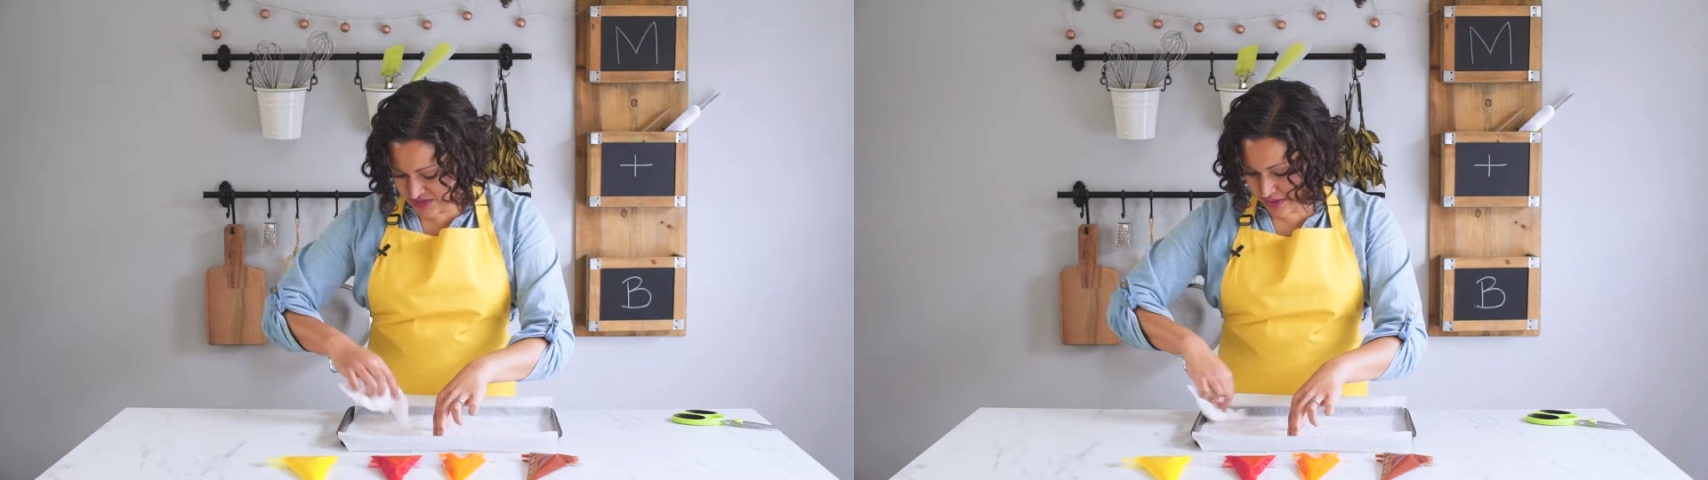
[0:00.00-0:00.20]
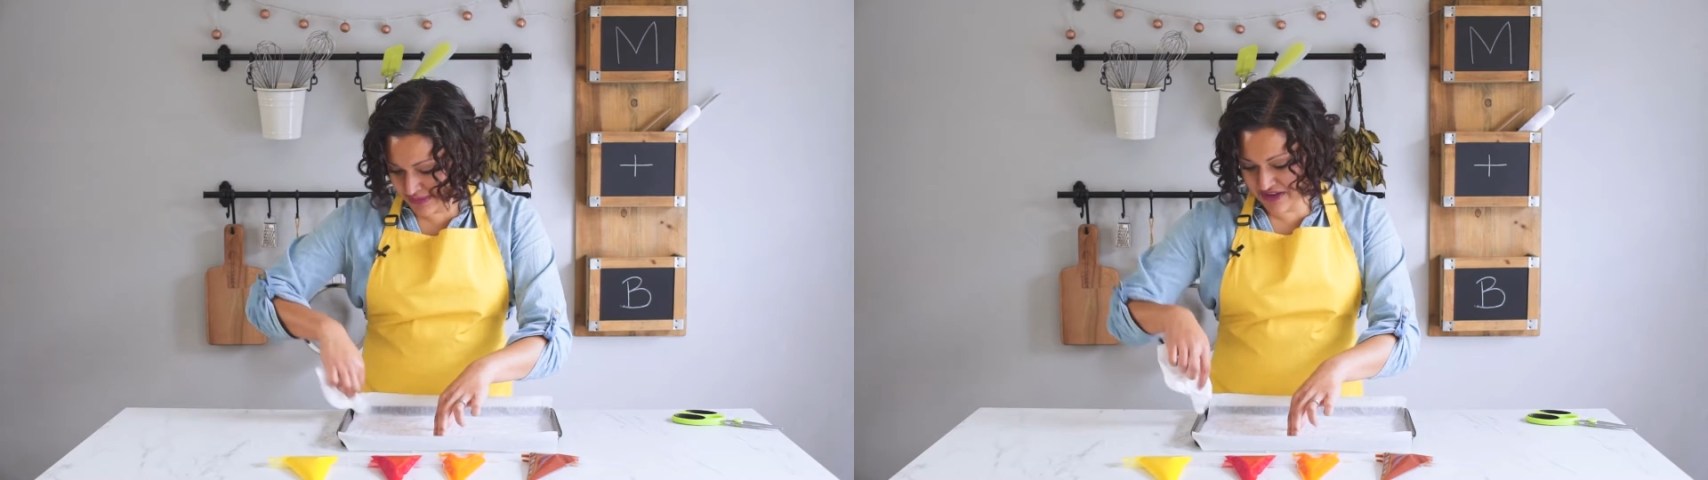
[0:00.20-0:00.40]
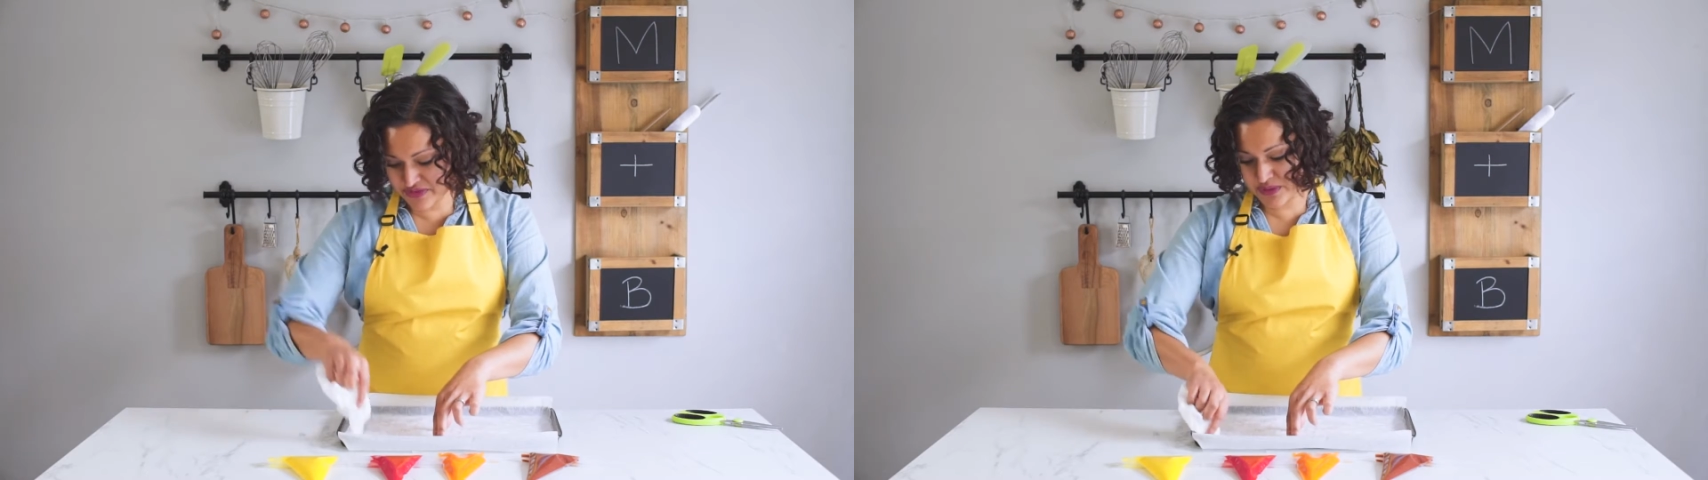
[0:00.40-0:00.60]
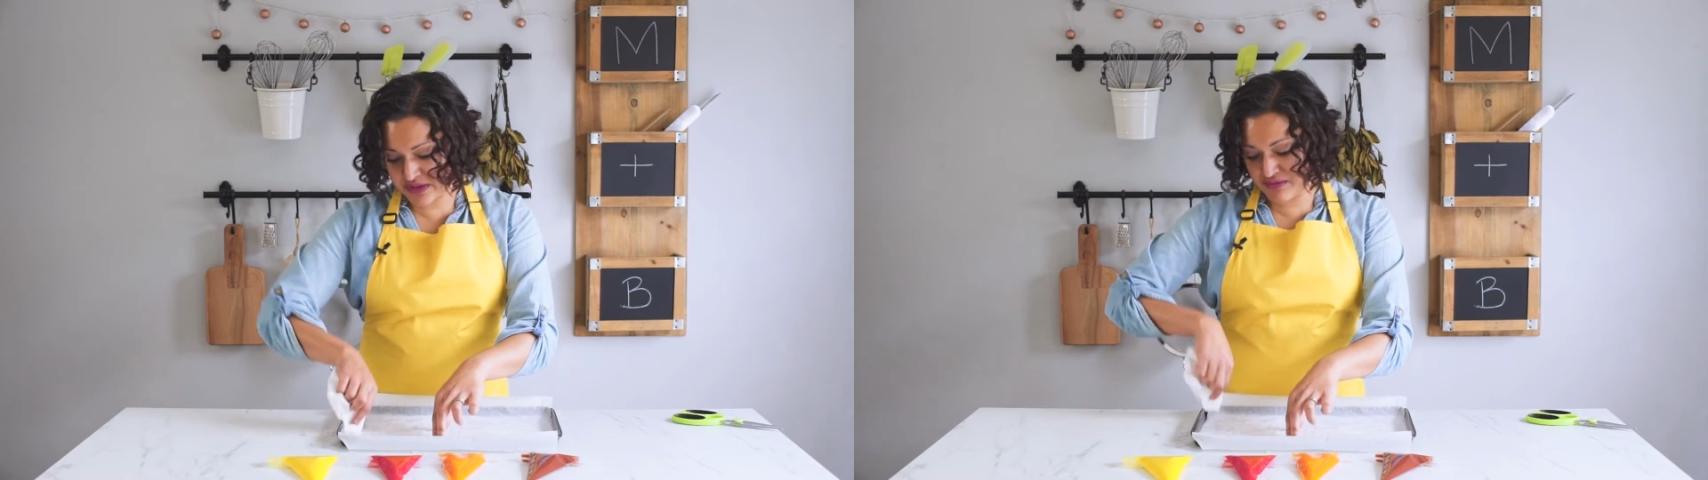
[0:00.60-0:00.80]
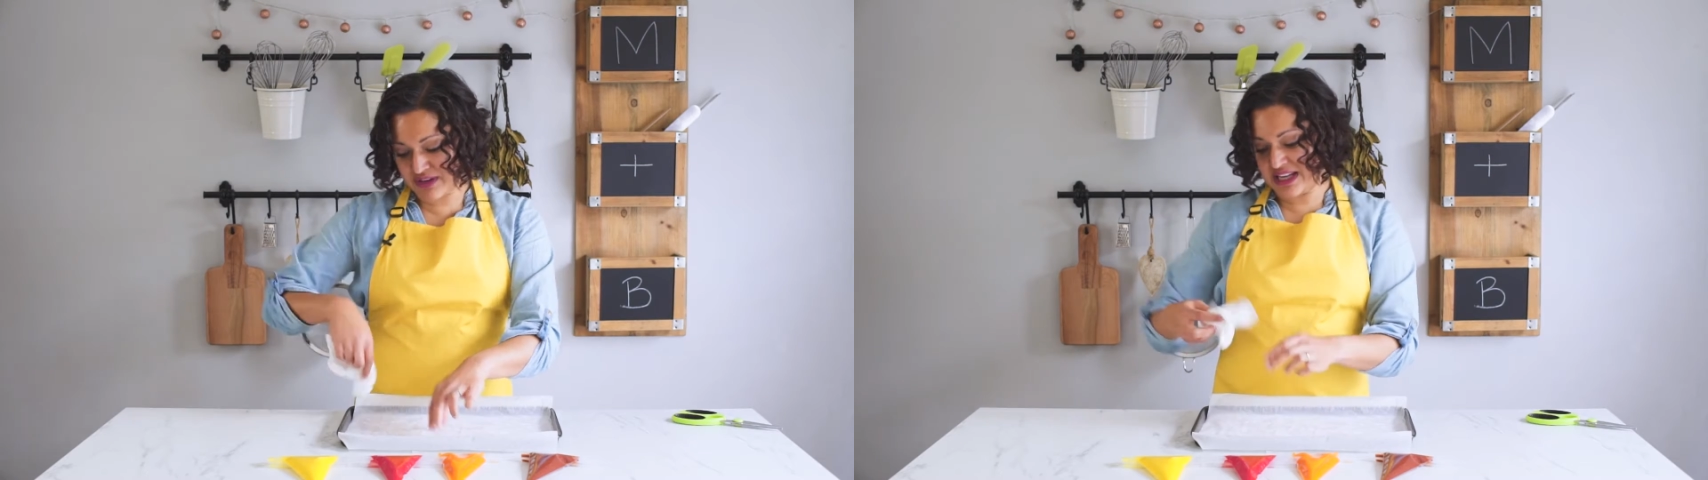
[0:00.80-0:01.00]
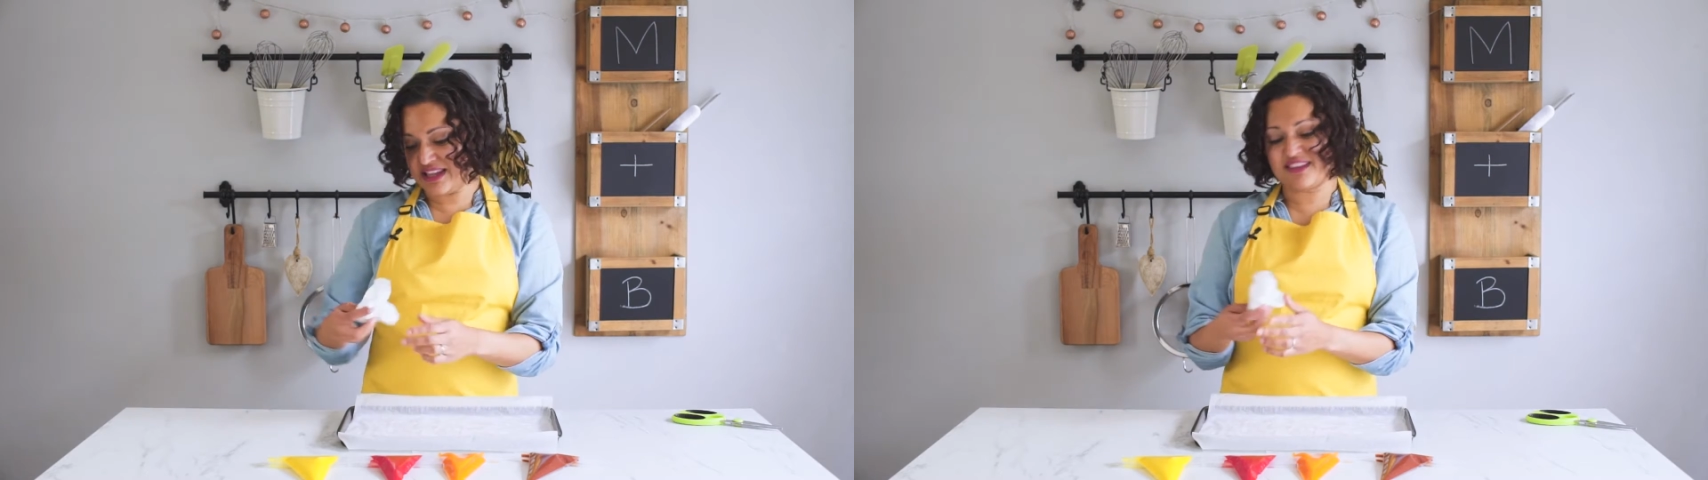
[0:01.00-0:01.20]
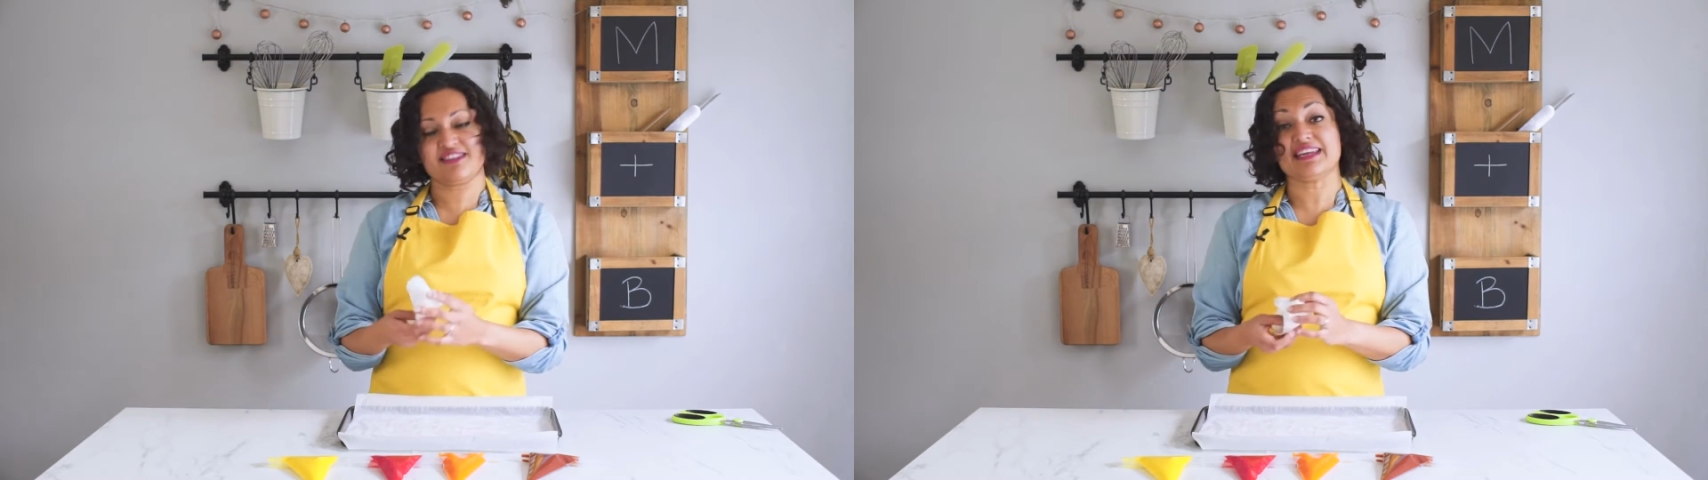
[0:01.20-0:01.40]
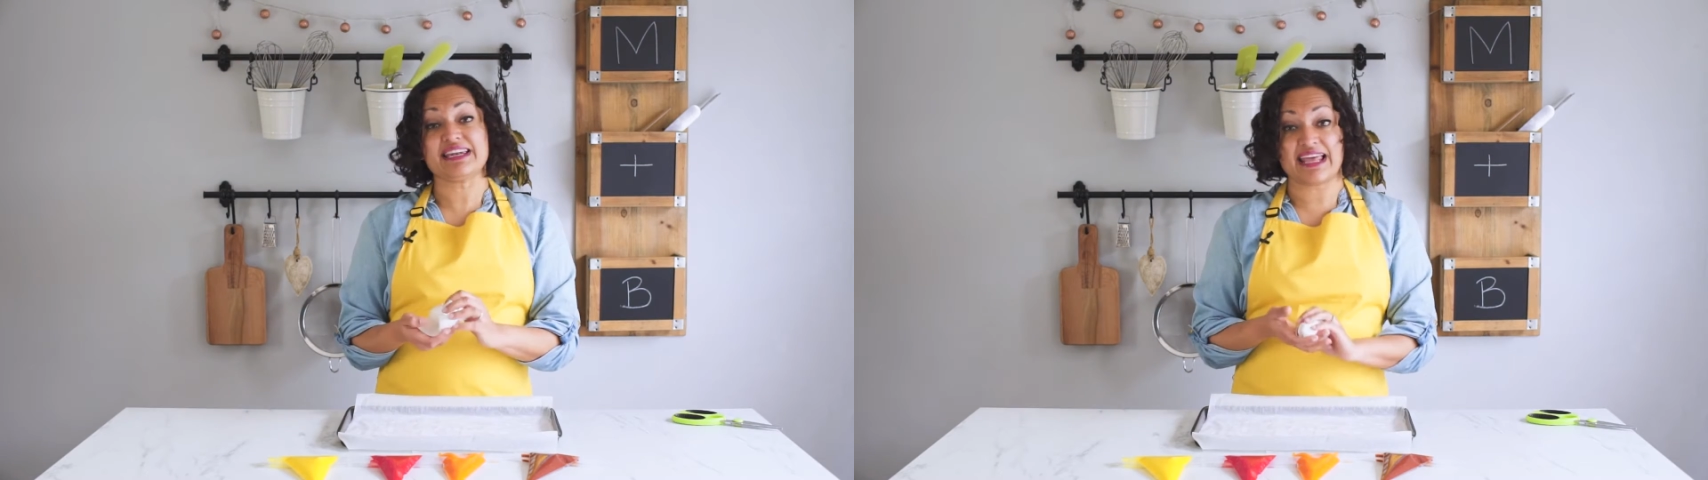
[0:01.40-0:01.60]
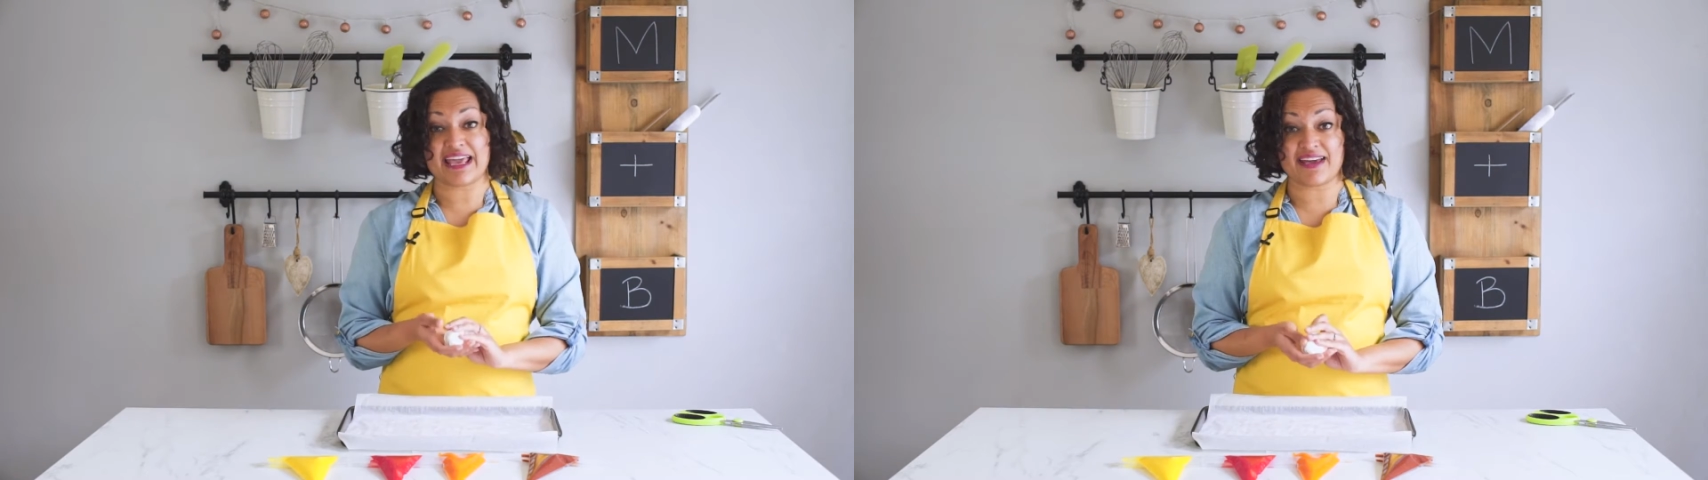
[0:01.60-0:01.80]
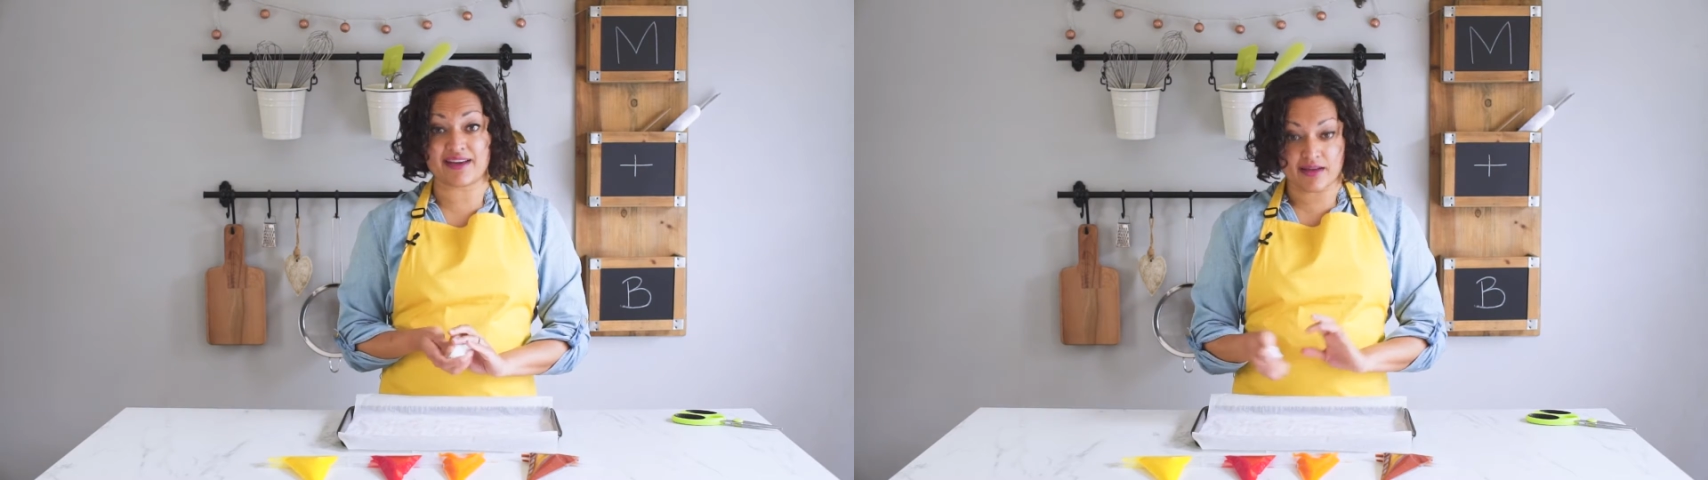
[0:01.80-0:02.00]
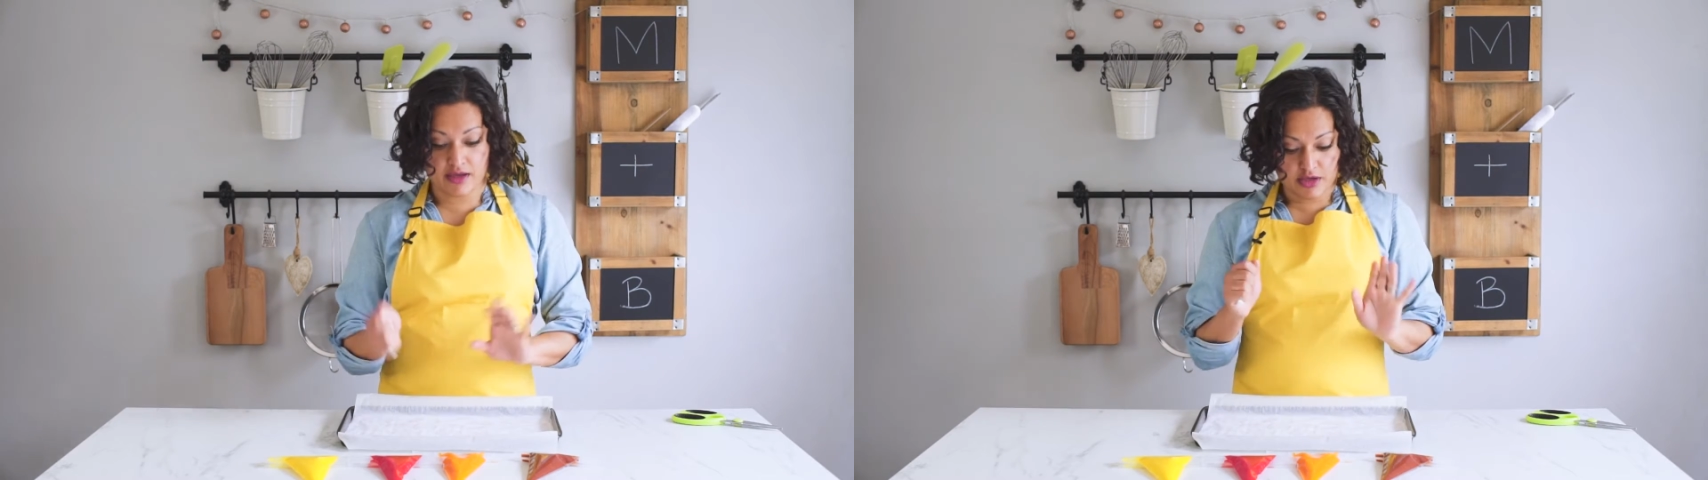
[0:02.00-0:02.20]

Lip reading: So I'm left with a really thin layer